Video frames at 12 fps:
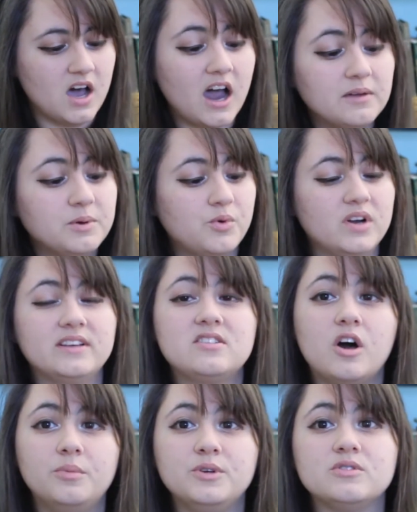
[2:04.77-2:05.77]
I've been wanting
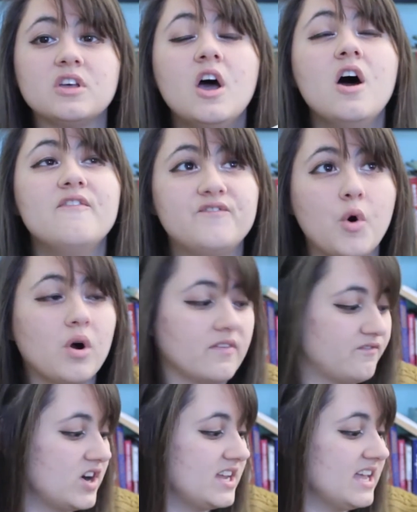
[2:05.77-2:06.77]
tall boots for
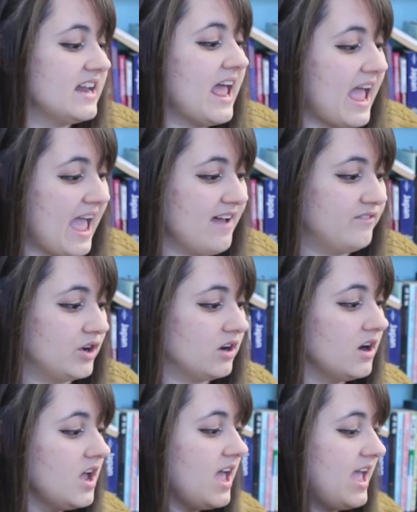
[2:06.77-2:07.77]
freaking ever.